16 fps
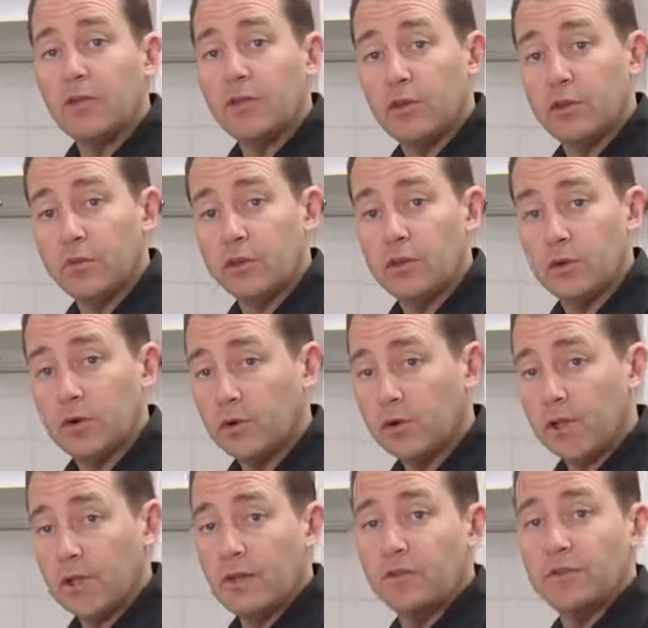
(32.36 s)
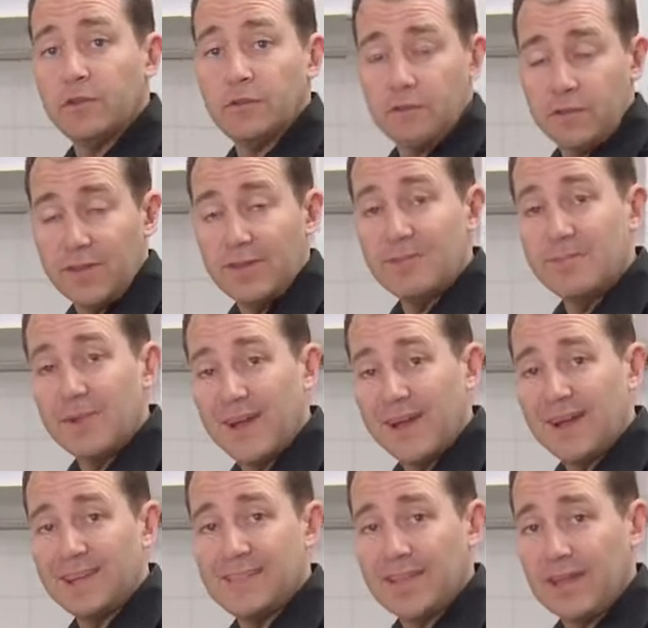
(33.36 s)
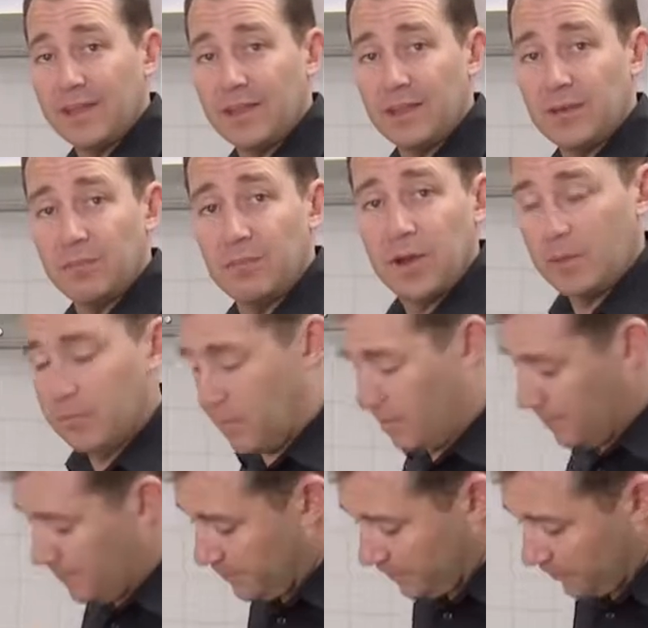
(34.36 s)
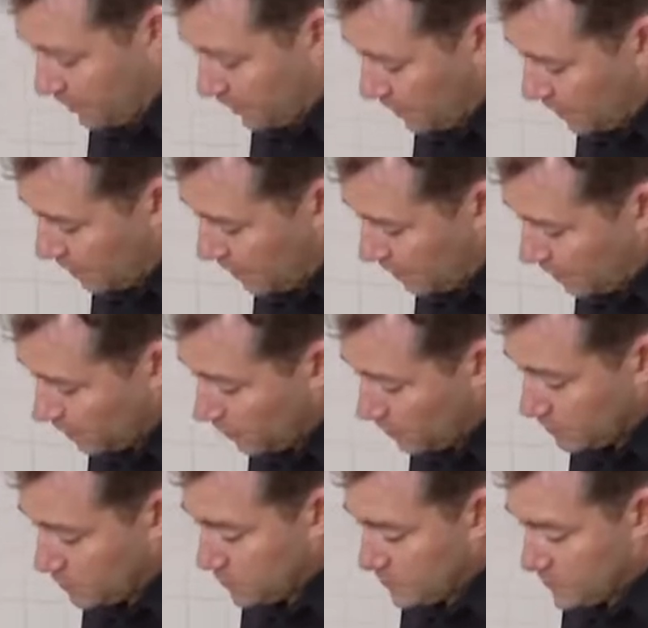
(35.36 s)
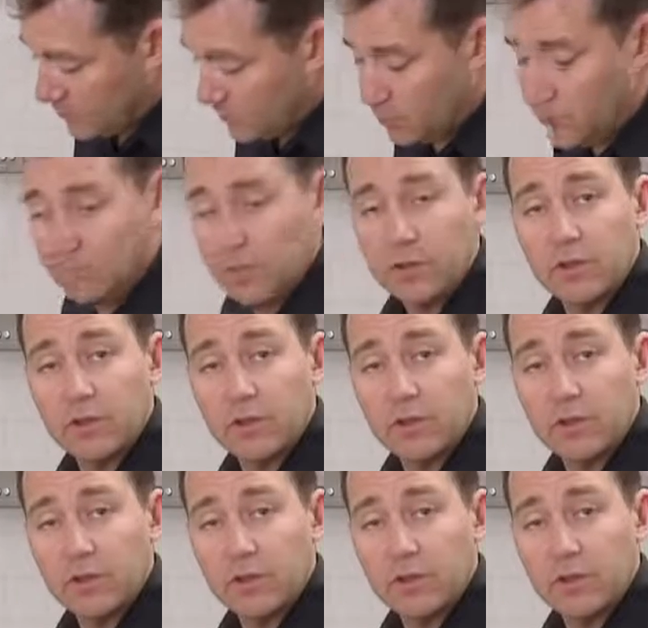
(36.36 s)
a thermocoil and a 15 bar Italian pump. You also see we've